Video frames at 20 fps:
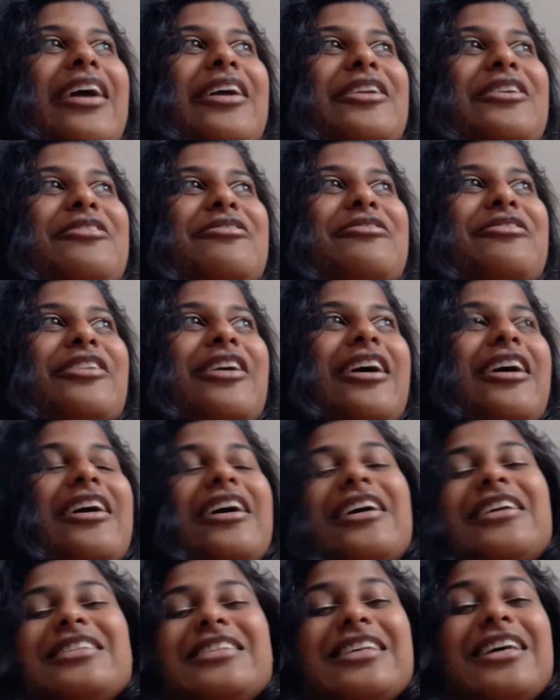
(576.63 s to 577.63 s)
of
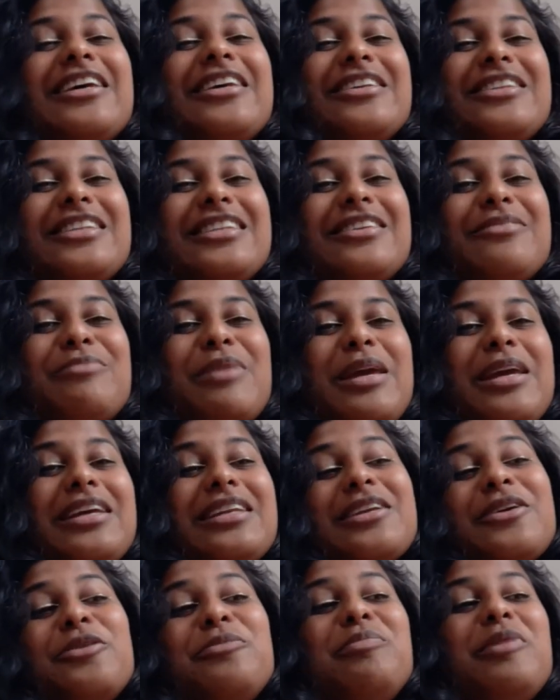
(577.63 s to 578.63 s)

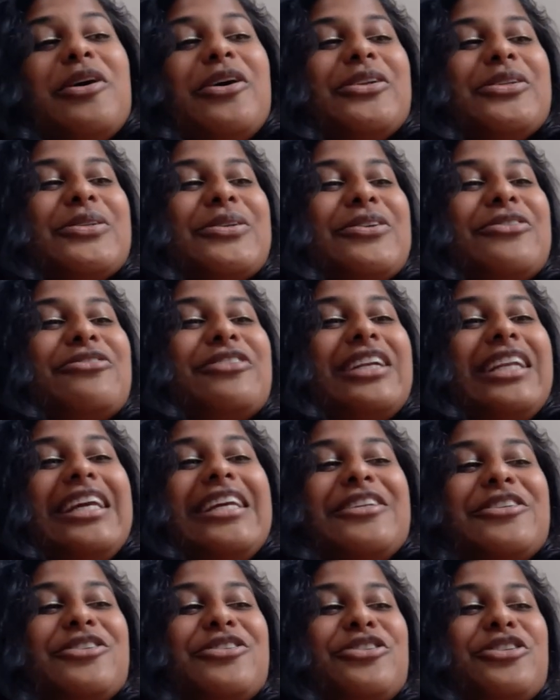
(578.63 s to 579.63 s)
it could be also a
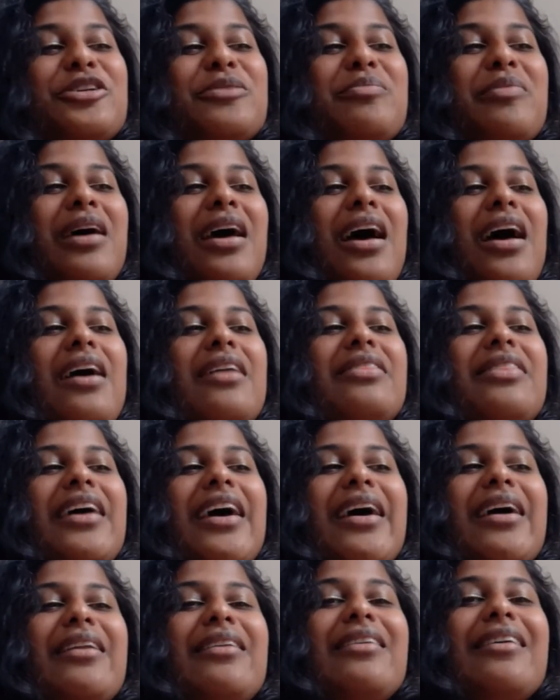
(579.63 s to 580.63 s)
relationship
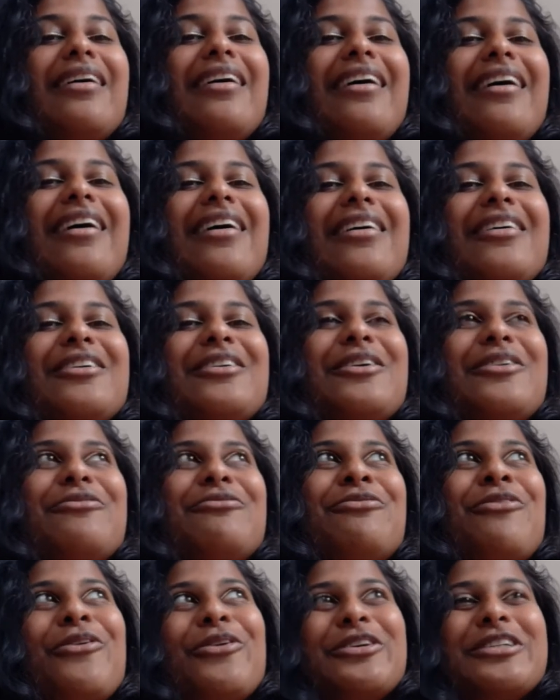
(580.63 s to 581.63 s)
that
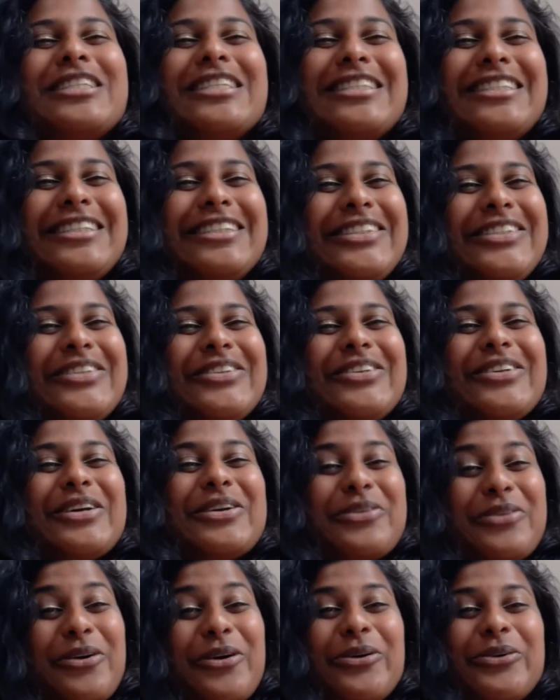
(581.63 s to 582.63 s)
forces you to
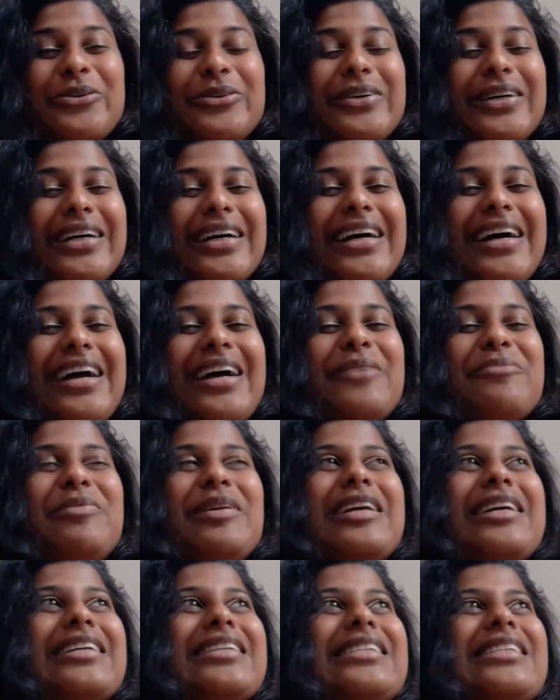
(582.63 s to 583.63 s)
grow,
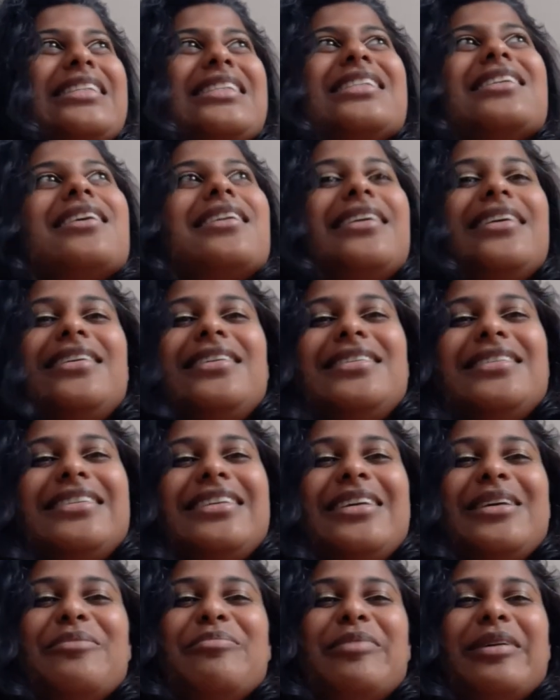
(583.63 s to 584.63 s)
because it's not
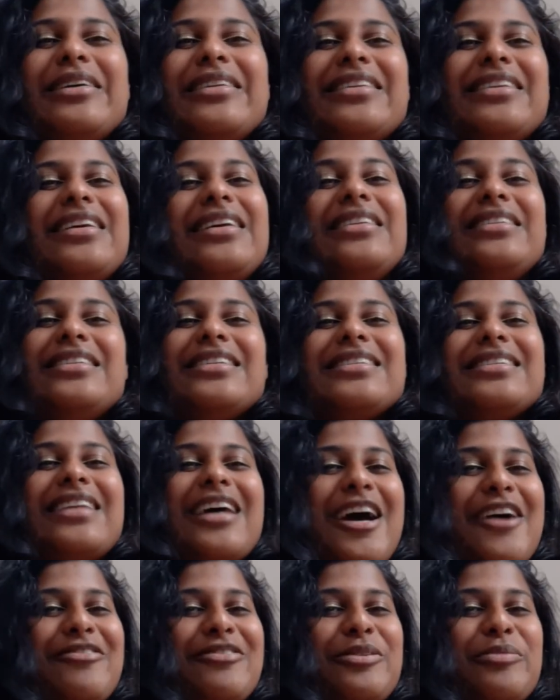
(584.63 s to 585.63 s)
easy, but it doesn't
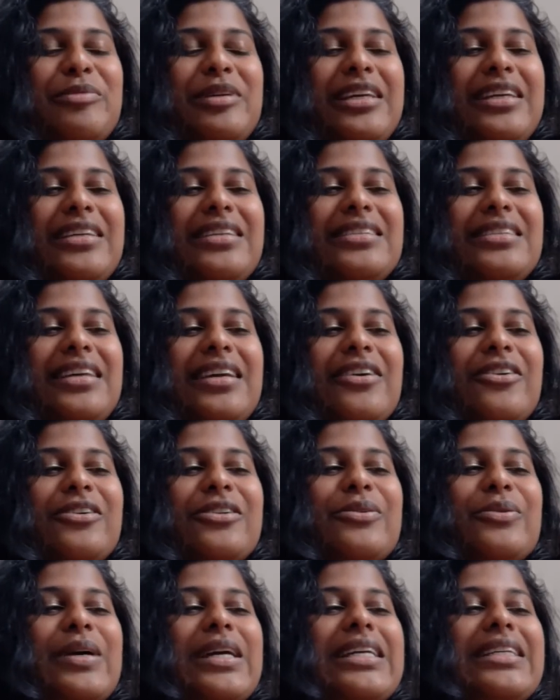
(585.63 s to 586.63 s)
have to be easy
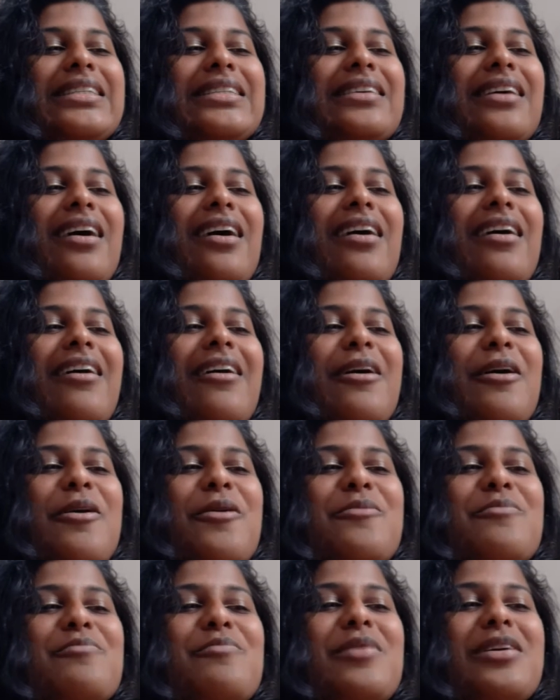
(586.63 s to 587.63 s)
always.
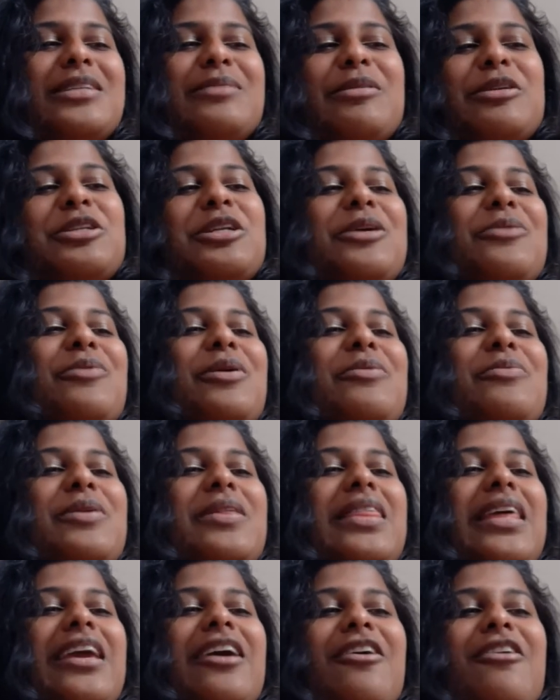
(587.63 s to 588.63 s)
Especially when we
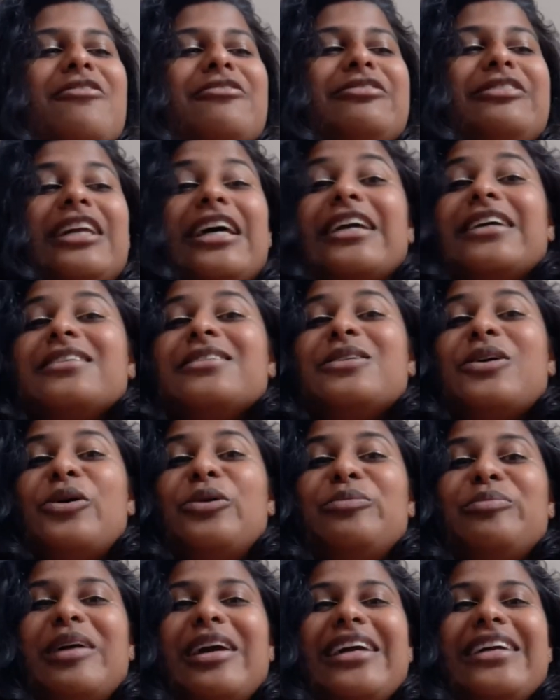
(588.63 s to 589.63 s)
think of like a
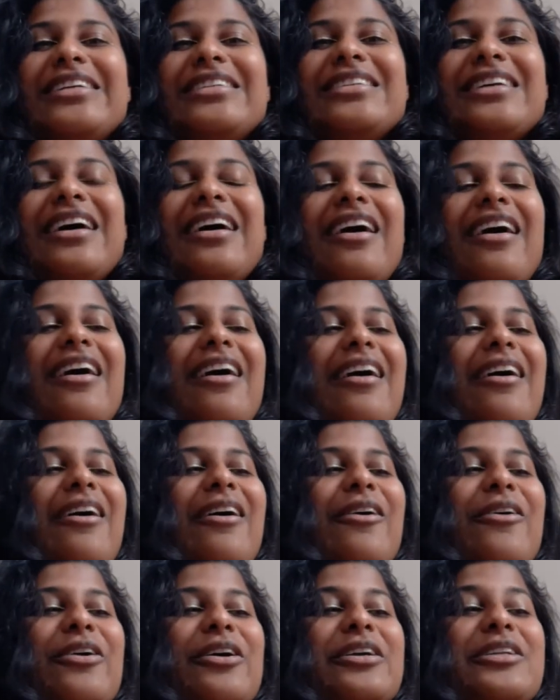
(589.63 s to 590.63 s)
soulmate
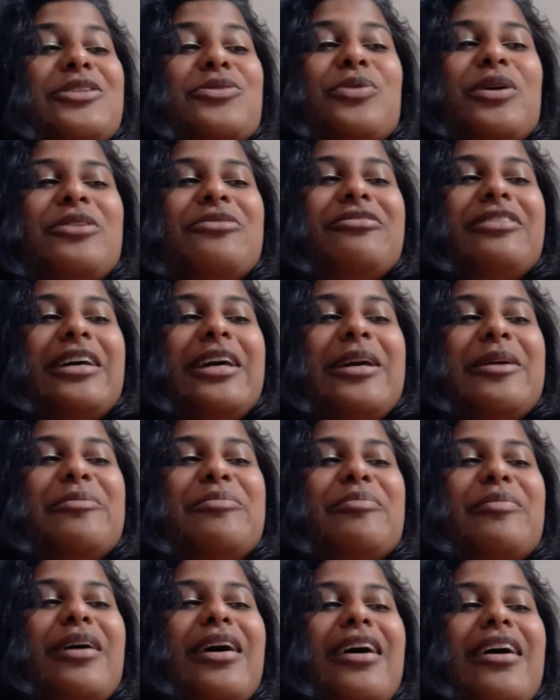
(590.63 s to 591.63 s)
or a twin flame,